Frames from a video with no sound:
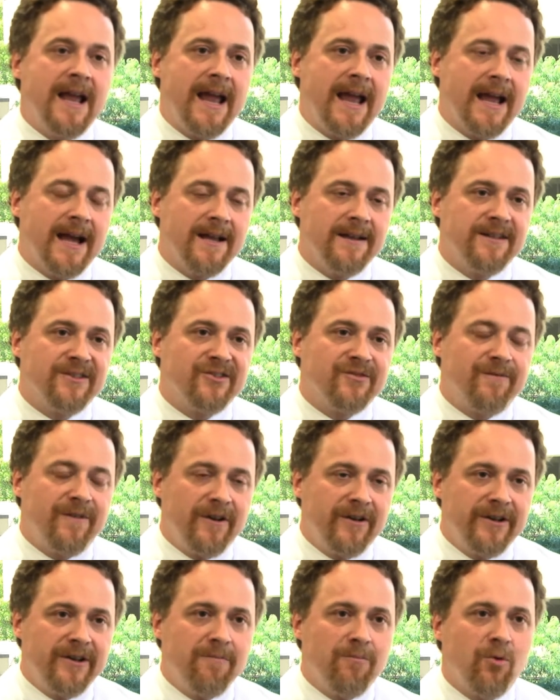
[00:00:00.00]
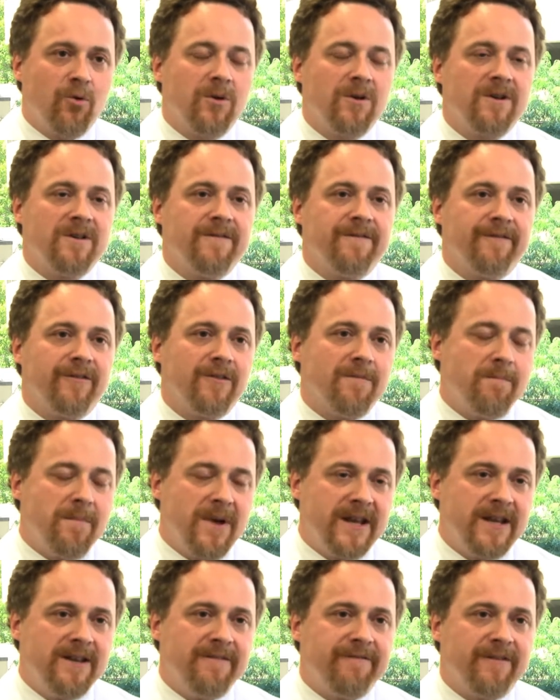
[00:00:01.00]
and it's very important for
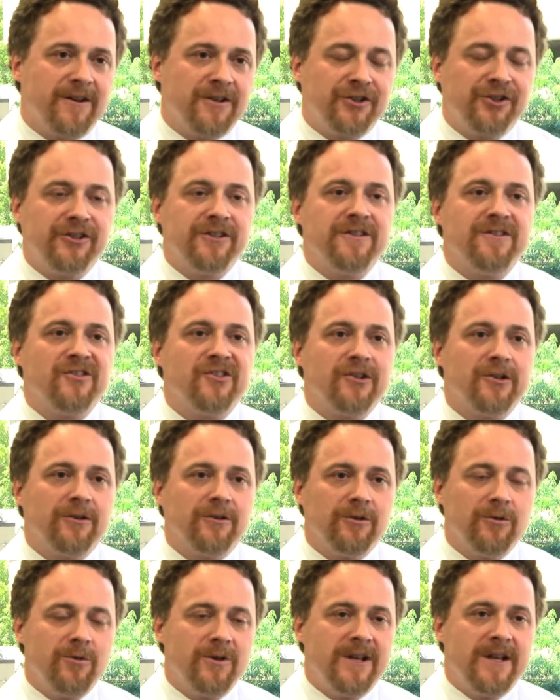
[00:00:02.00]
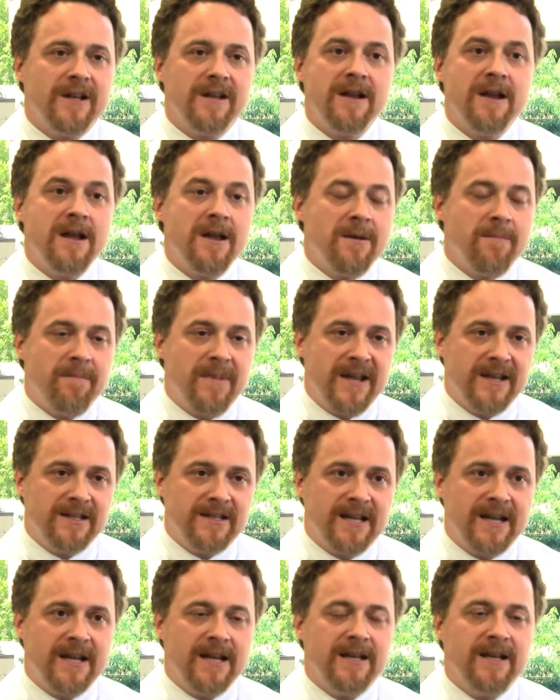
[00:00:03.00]
many functions, including
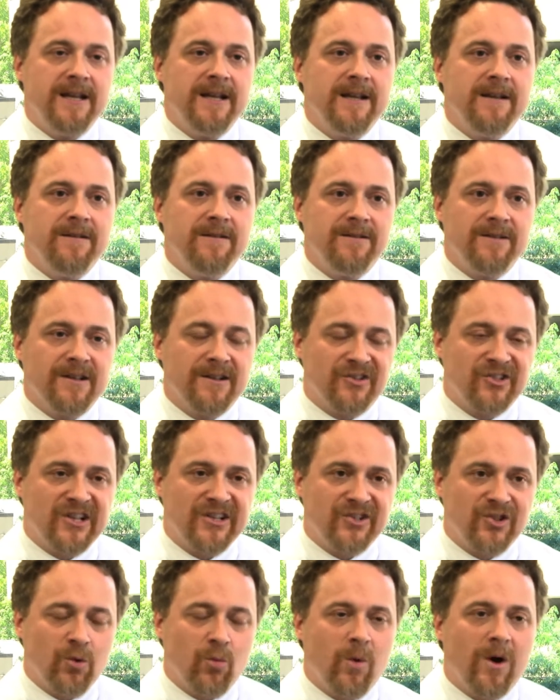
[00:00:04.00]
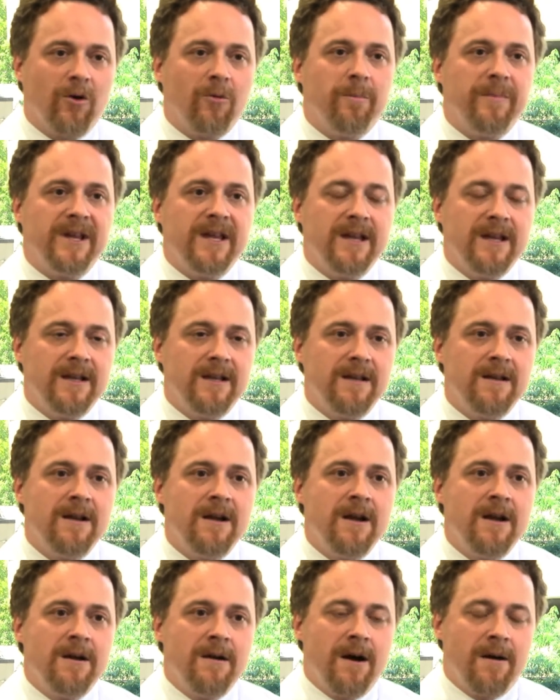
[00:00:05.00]
maintaining a sense of well being,
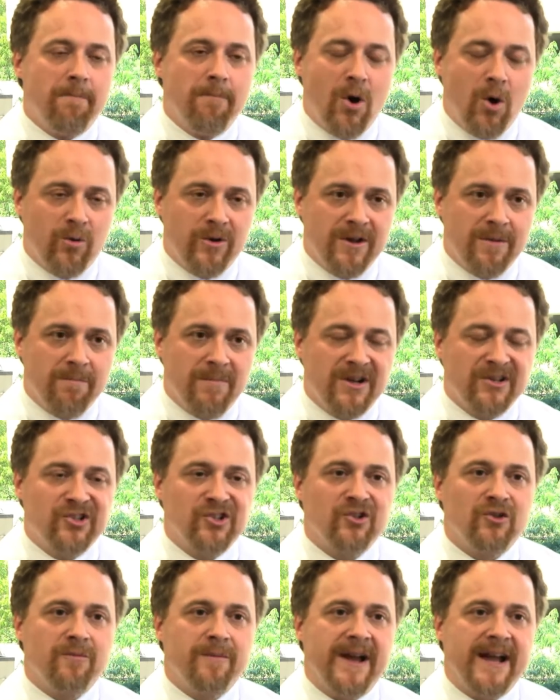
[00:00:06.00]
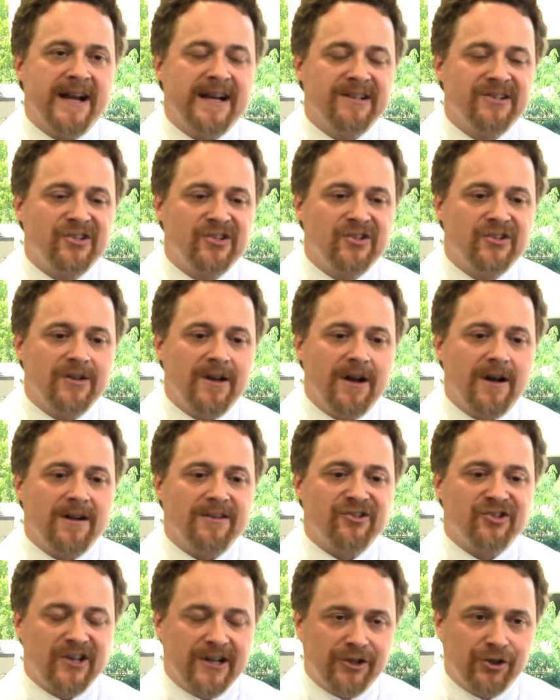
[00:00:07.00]
bone and muscle mass, uh,
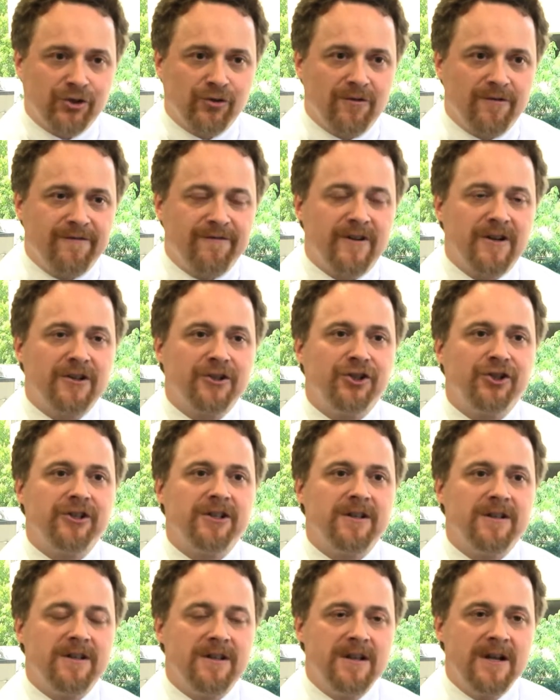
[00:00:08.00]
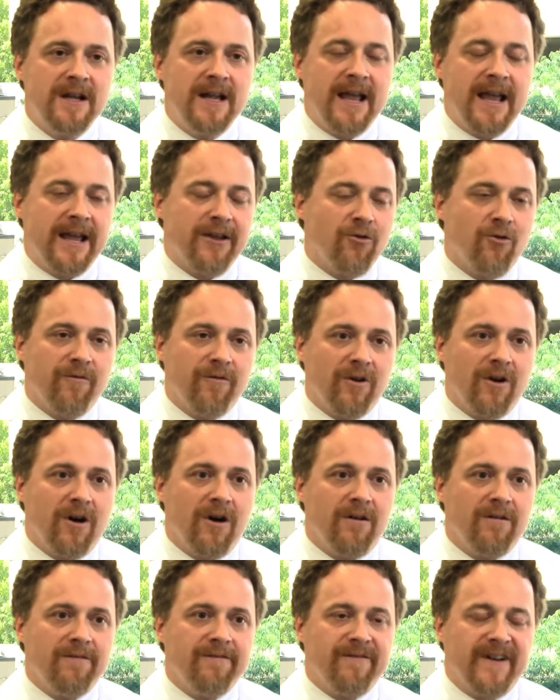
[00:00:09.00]
sexual function, and
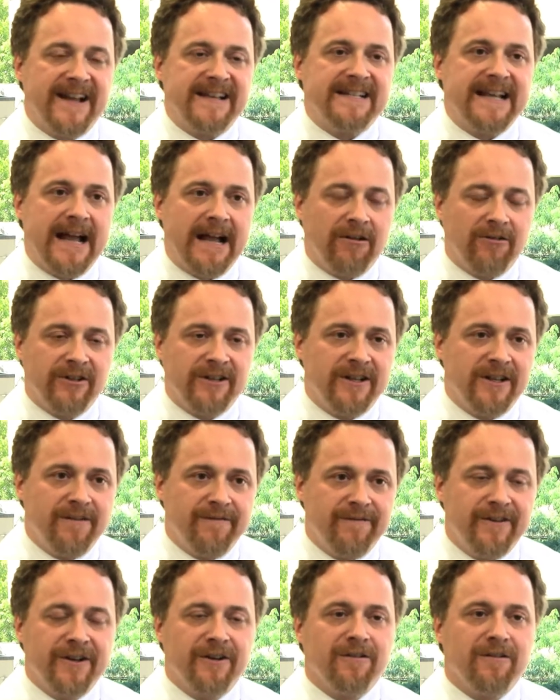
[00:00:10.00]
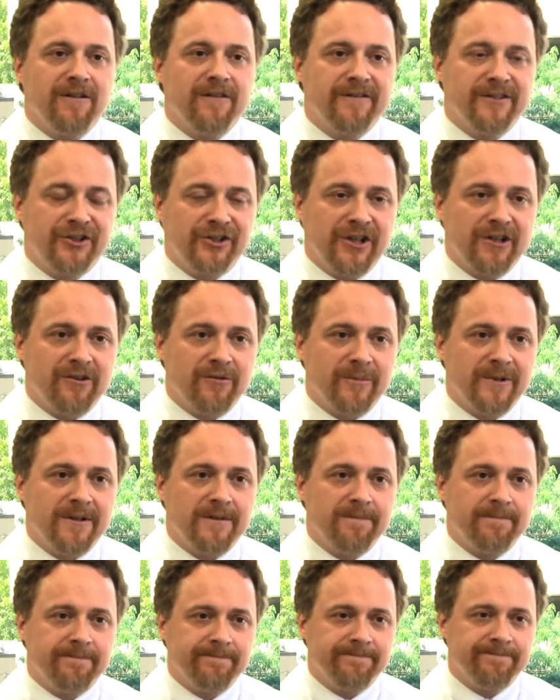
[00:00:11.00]
overall vitality and vigor of a gentleman.